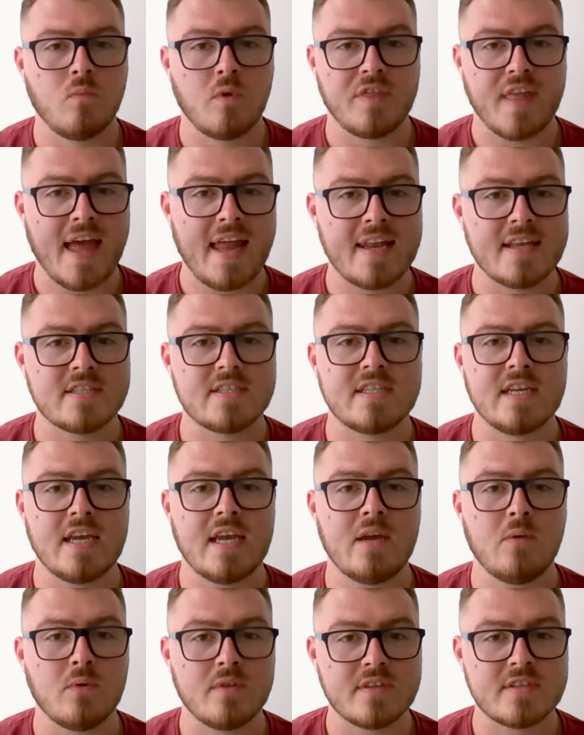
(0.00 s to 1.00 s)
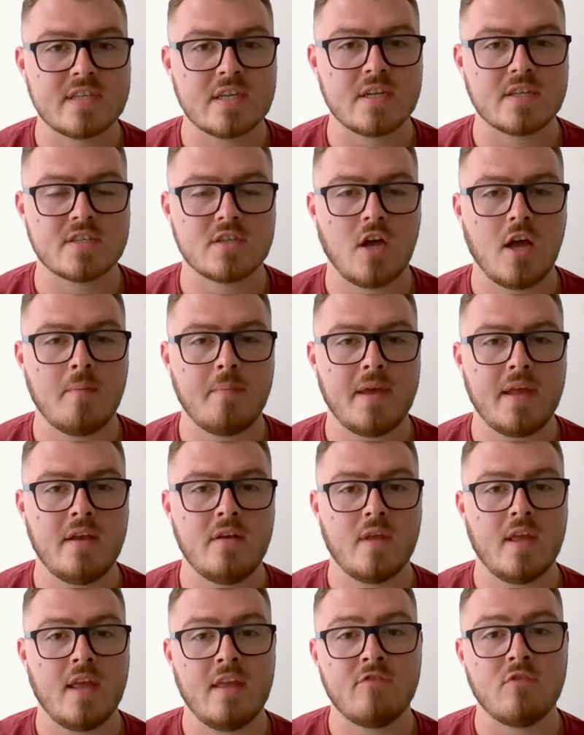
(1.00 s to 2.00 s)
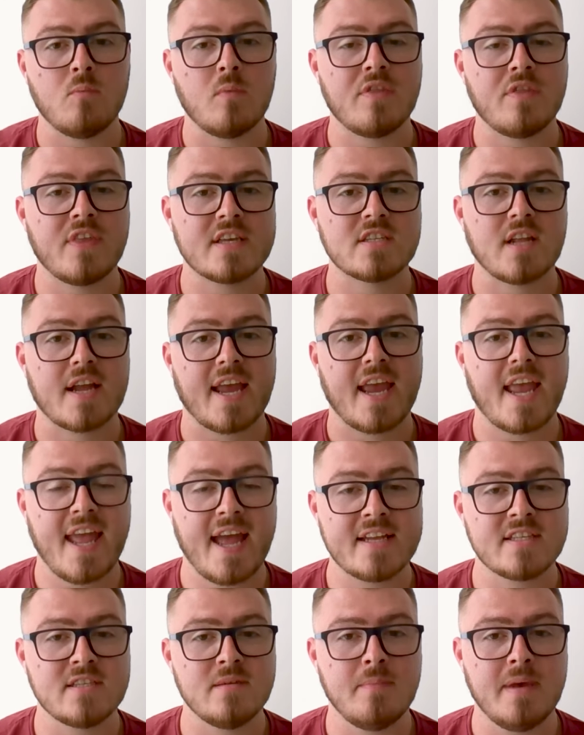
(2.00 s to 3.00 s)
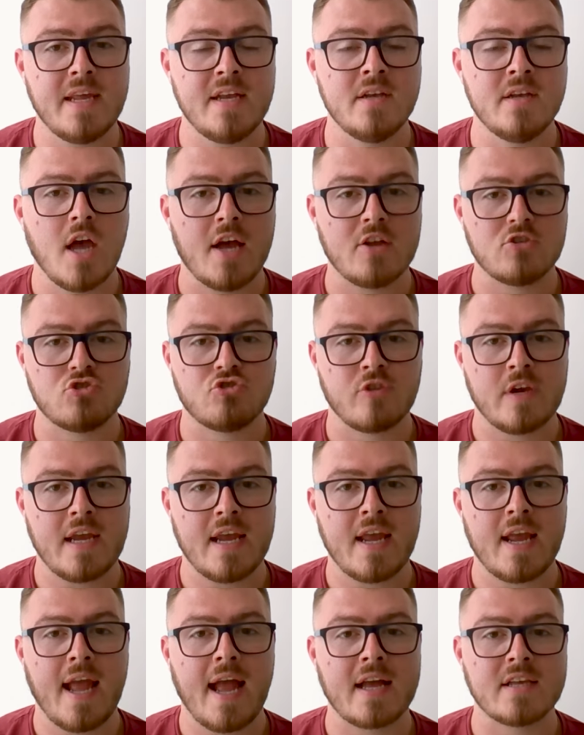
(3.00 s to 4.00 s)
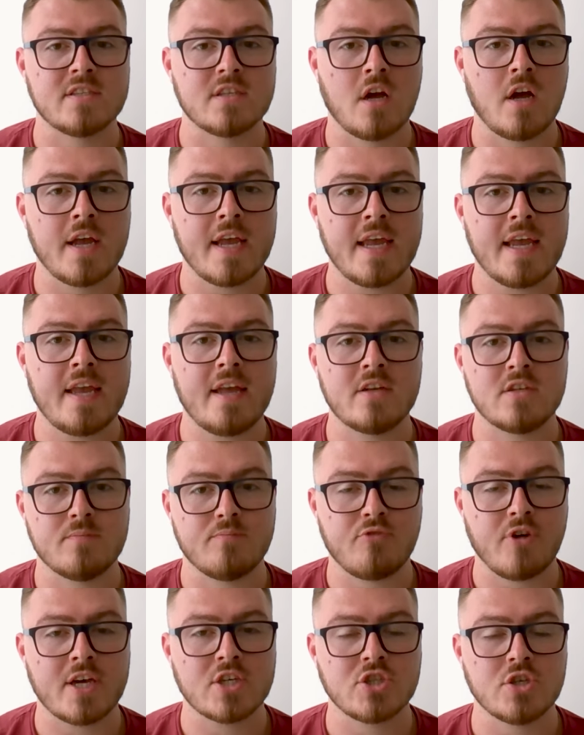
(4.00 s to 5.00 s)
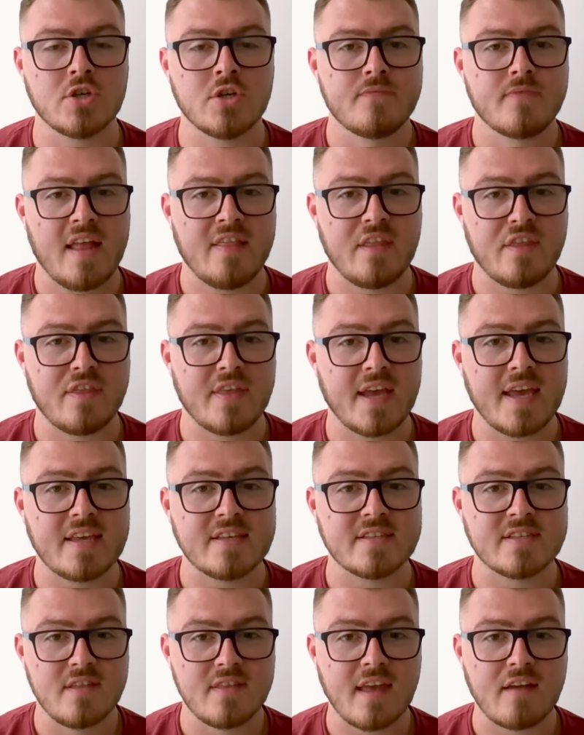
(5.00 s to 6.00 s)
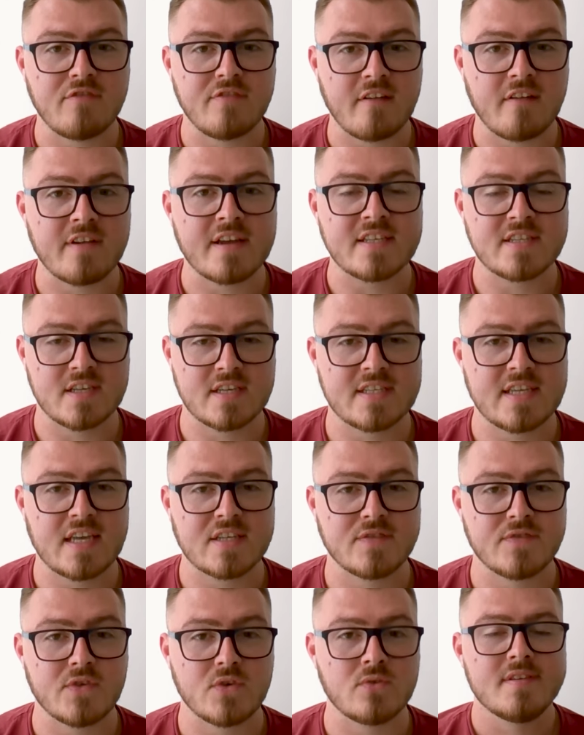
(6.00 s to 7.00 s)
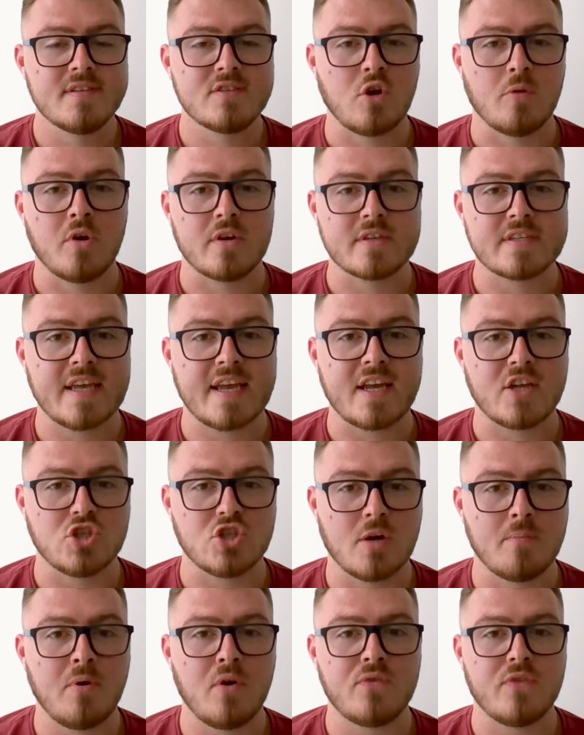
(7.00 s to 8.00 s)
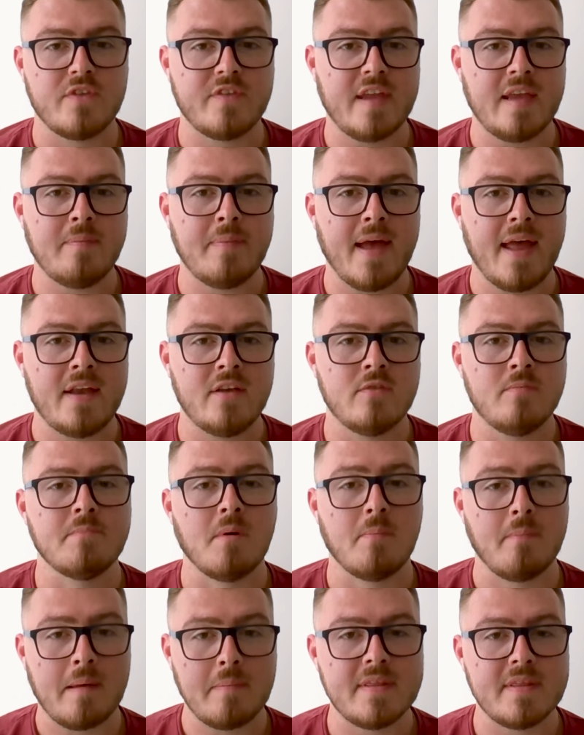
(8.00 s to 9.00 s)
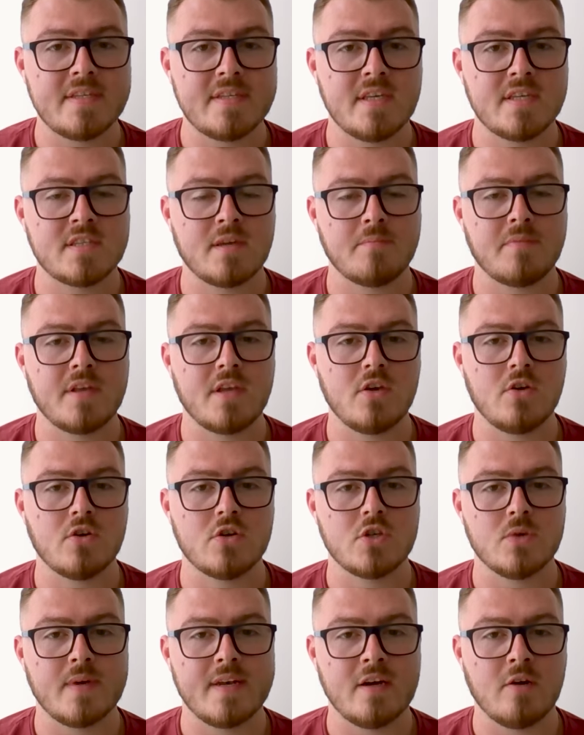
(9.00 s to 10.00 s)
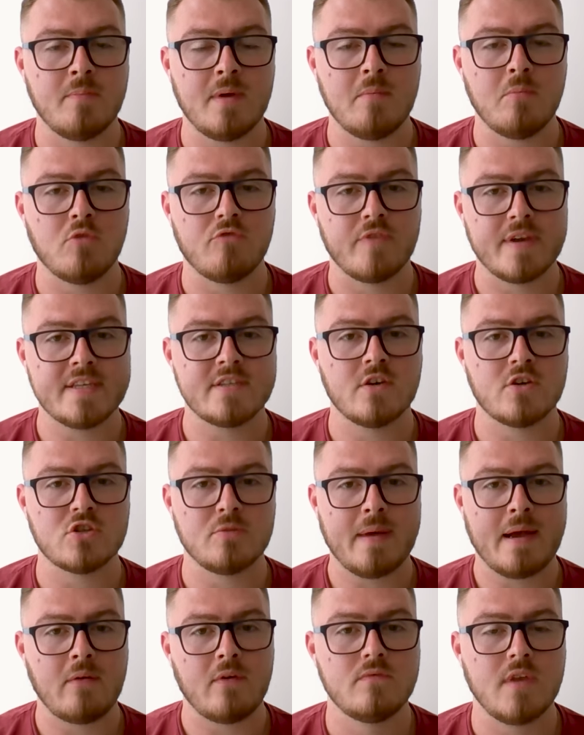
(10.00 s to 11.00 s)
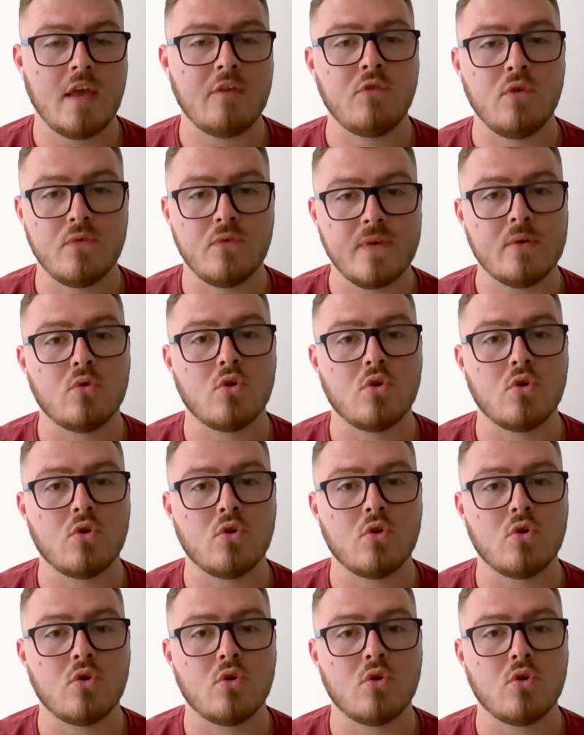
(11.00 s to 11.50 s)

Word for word: with LSD, with psilocybin, even with things like ketamine at treating anxiety and depression. And the thing is, they're very successful. So I'm not saying jump off the deep end, but maybe this is something you could do a little bit more research about if you feel